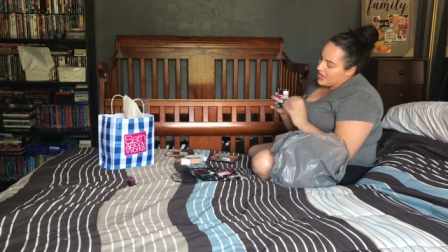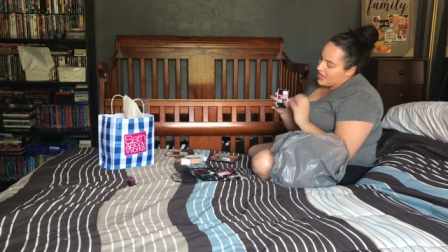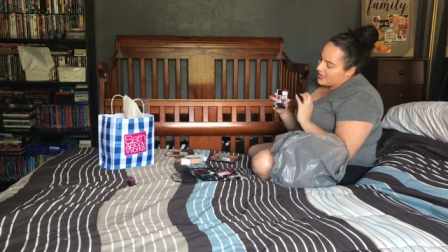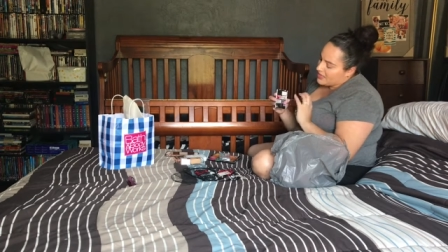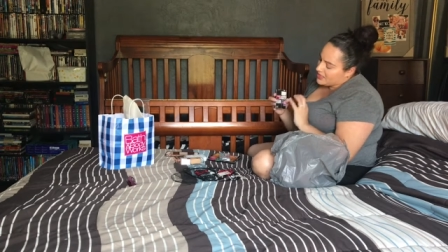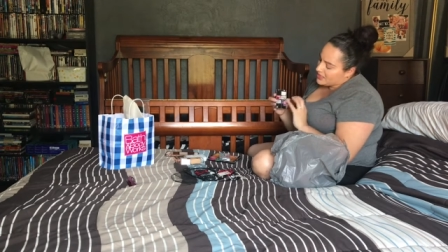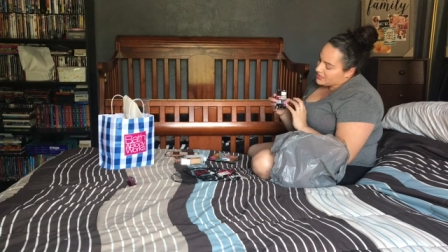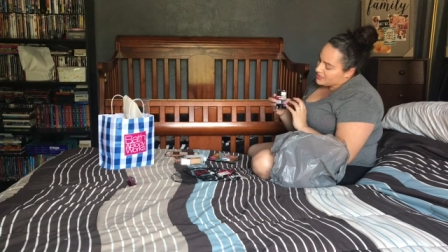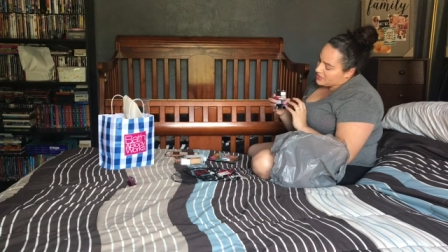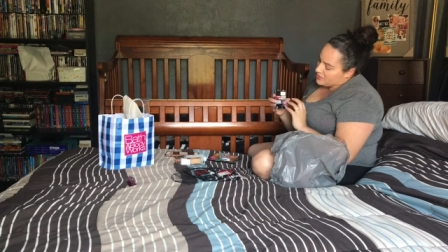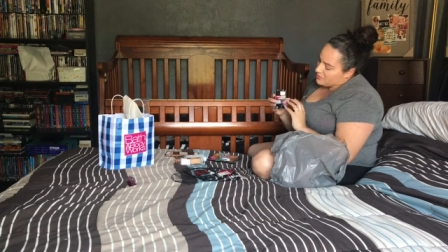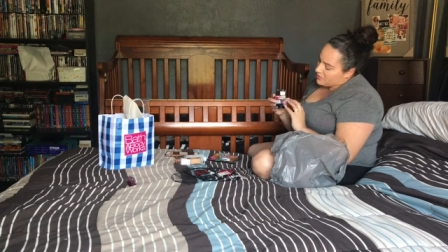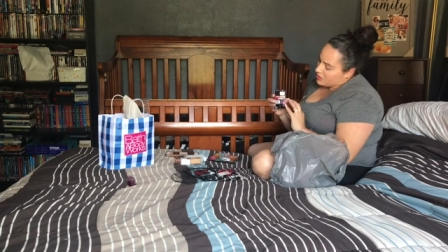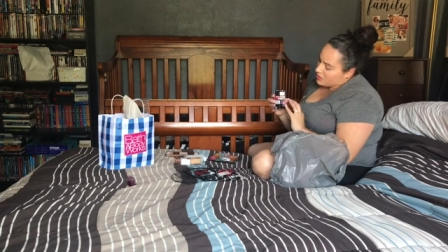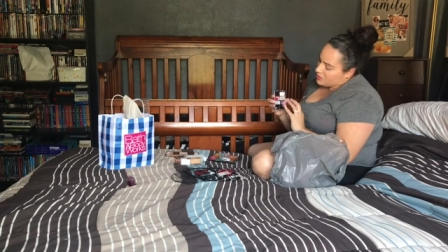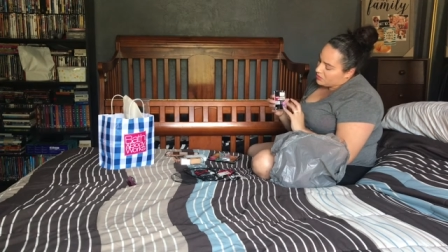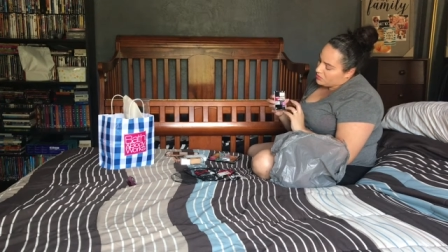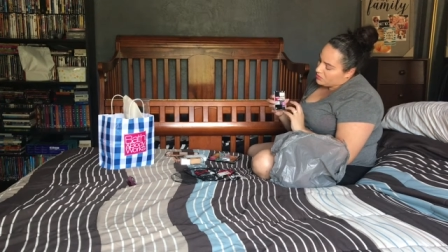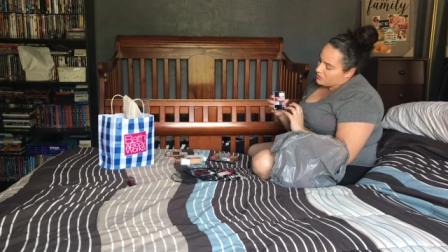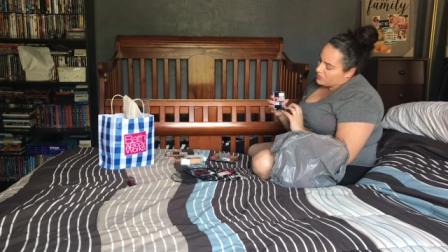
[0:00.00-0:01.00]
And this can be
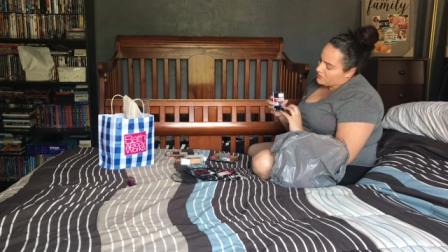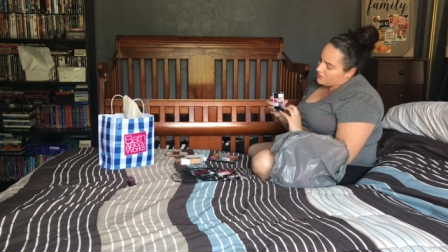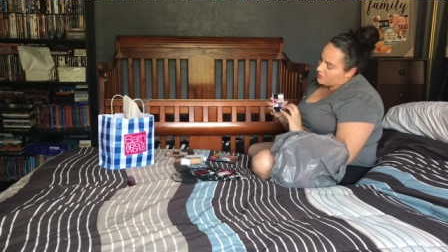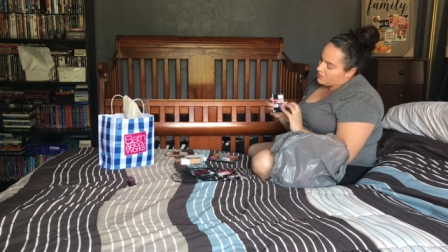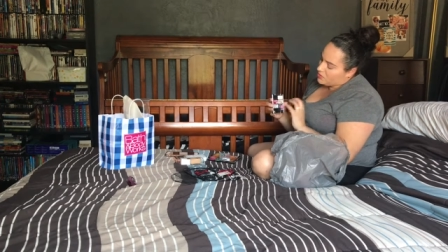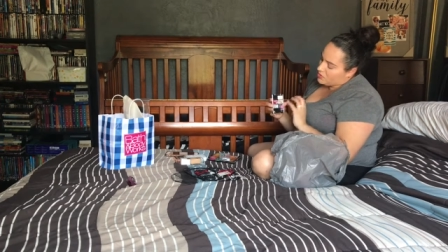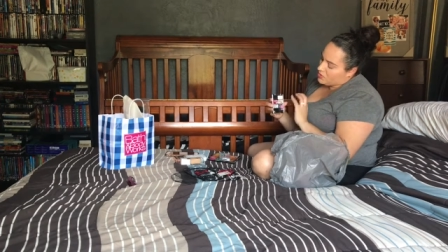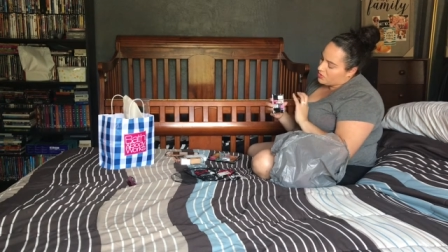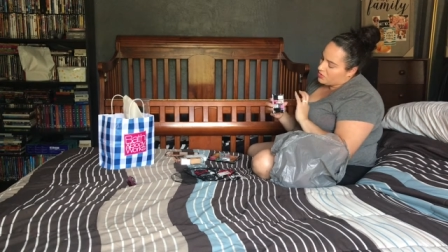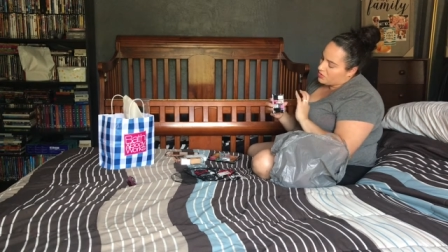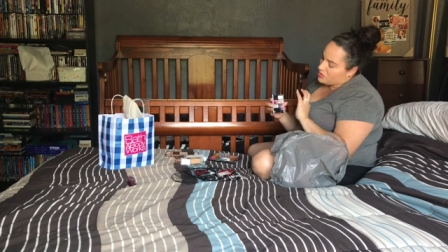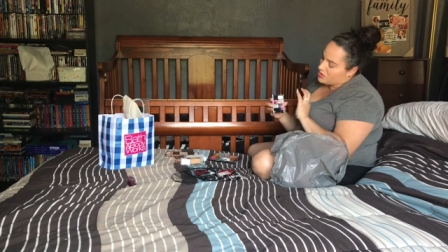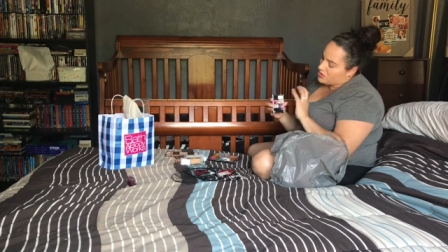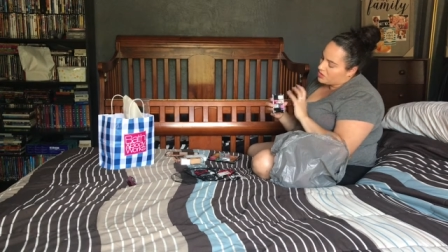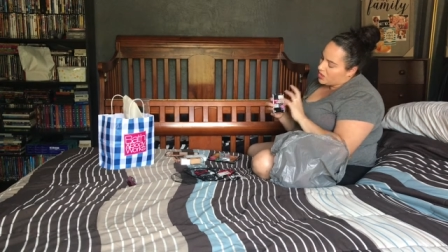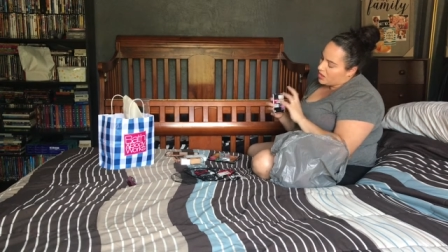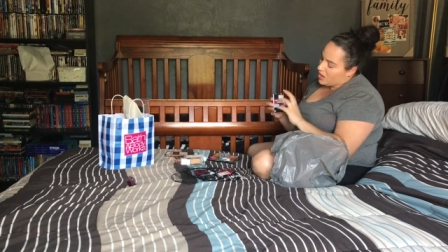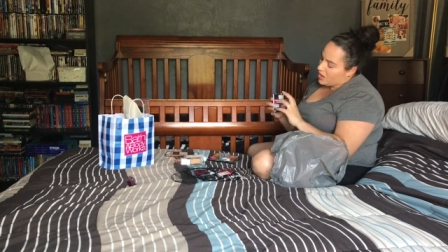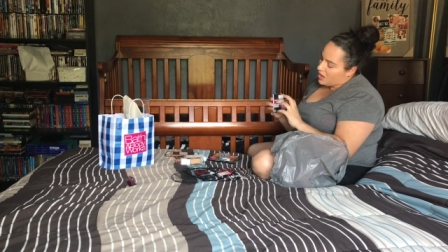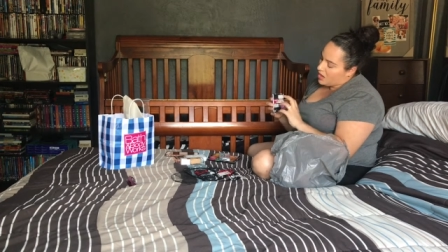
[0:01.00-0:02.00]
used for
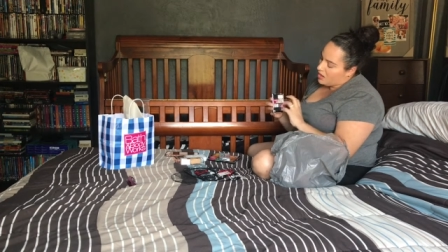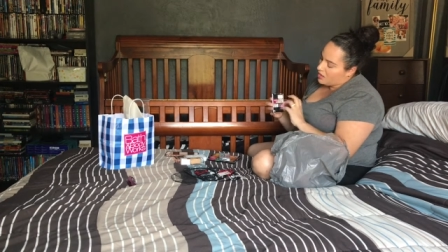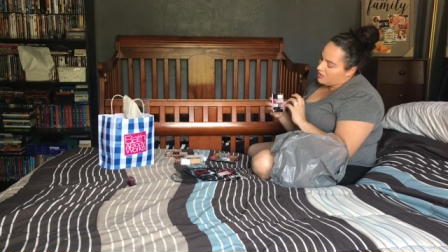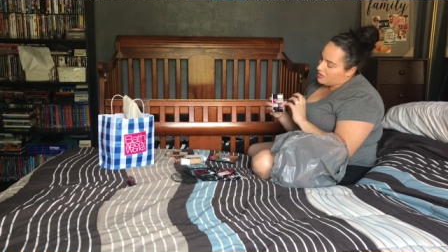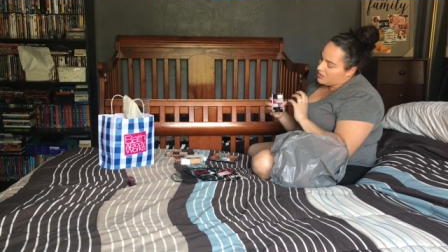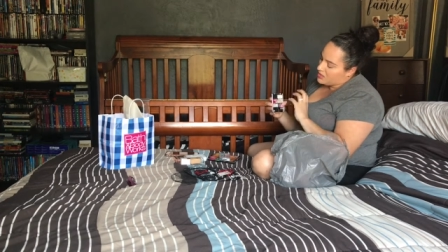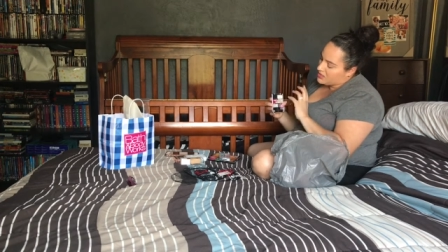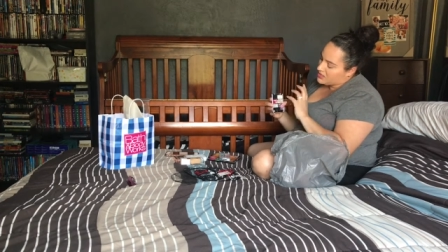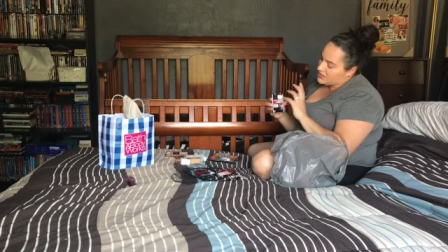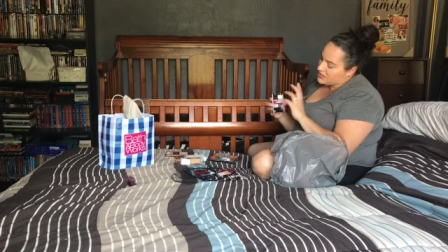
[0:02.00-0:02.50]
doll,